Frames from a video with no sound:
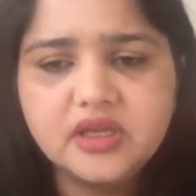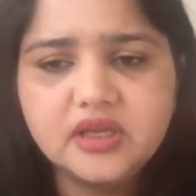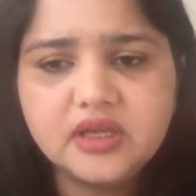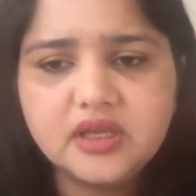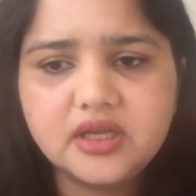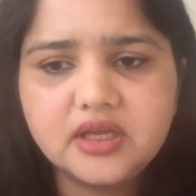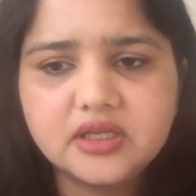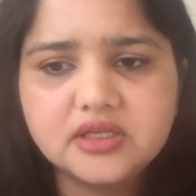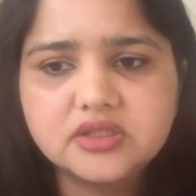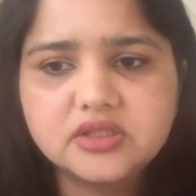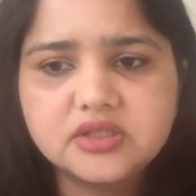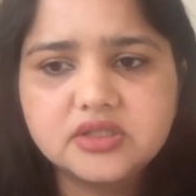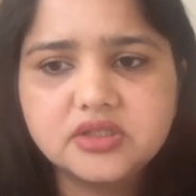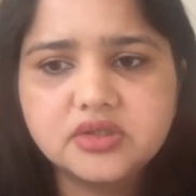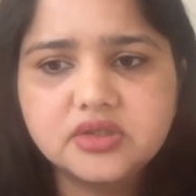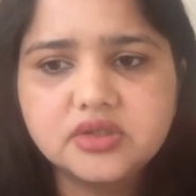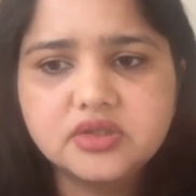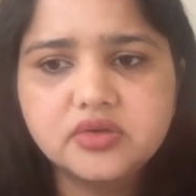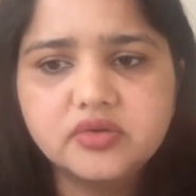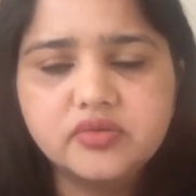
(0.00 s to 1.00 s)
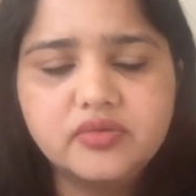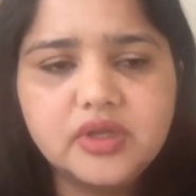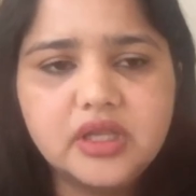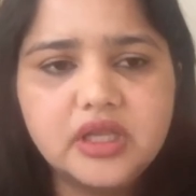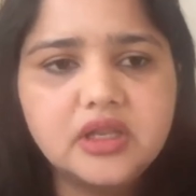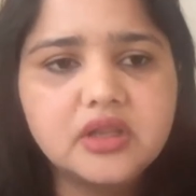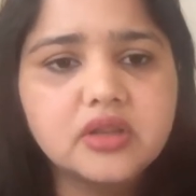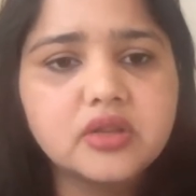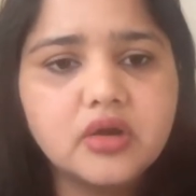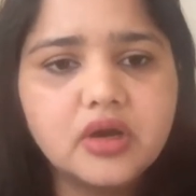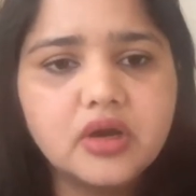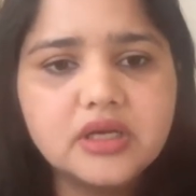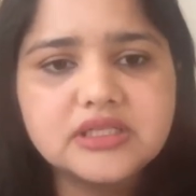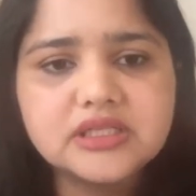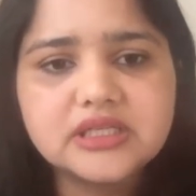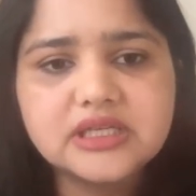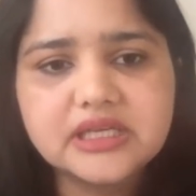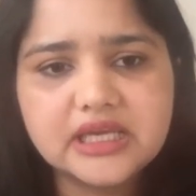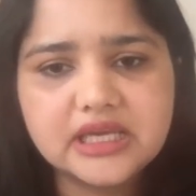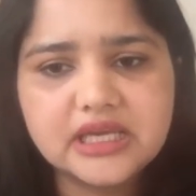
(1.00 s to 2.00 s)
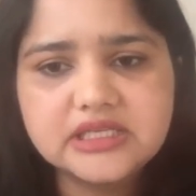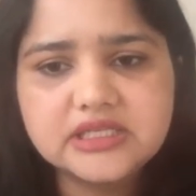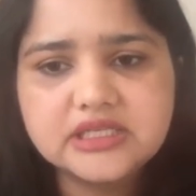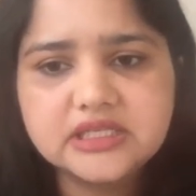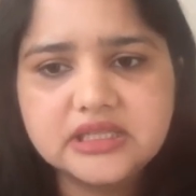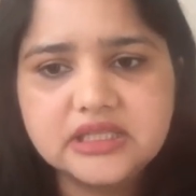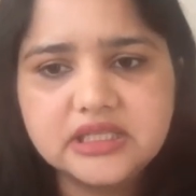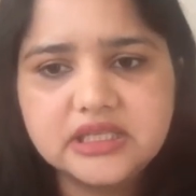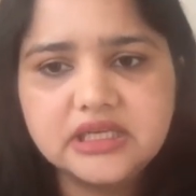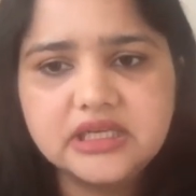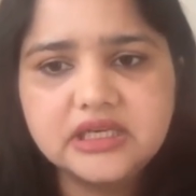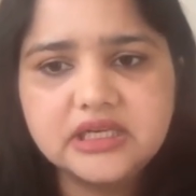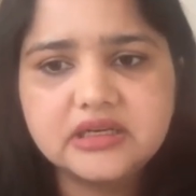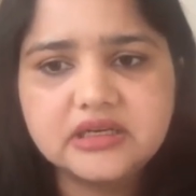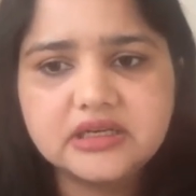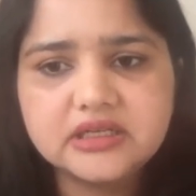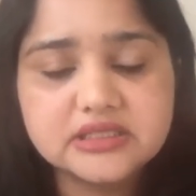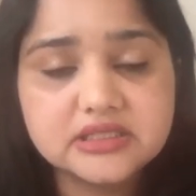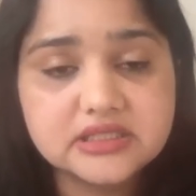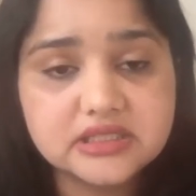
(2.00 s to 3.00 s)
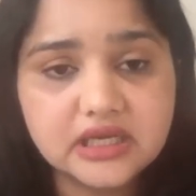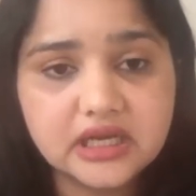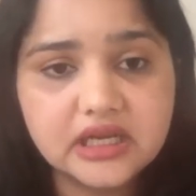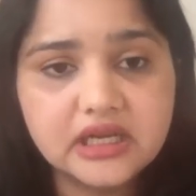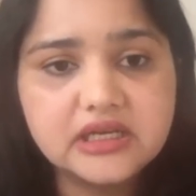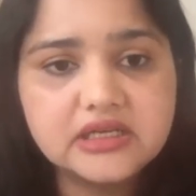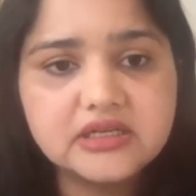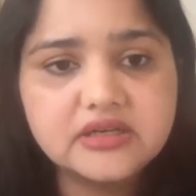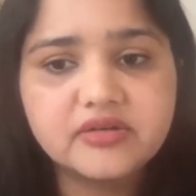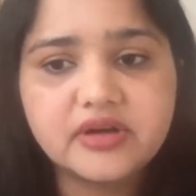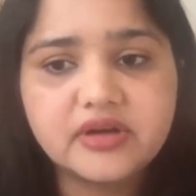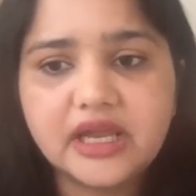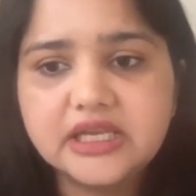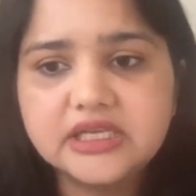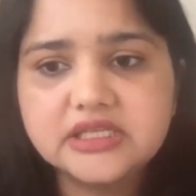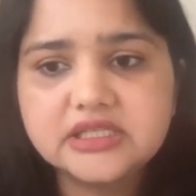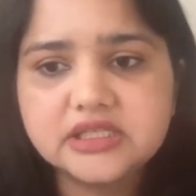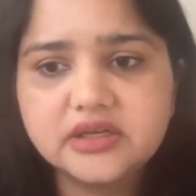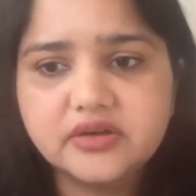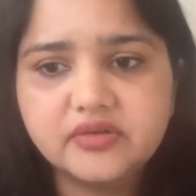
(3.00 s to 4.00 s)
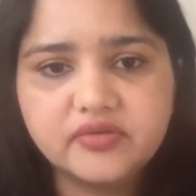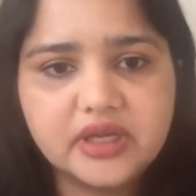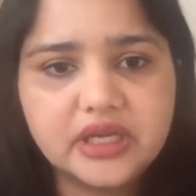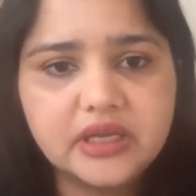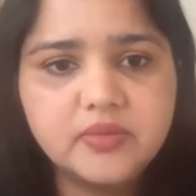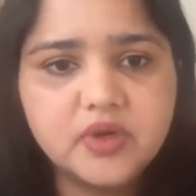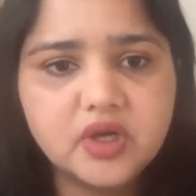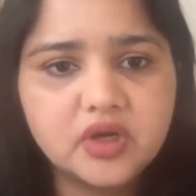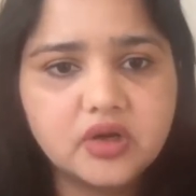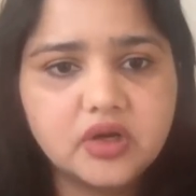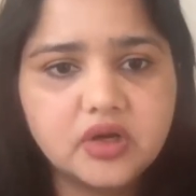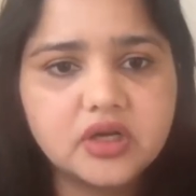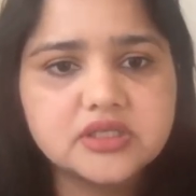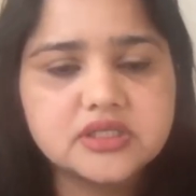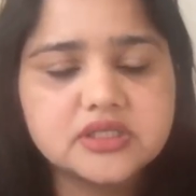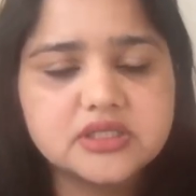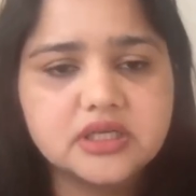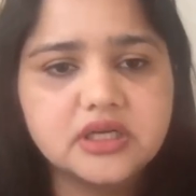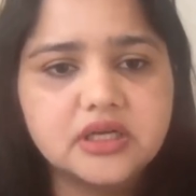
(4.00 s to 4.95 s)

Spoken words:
And you will not get the result right away because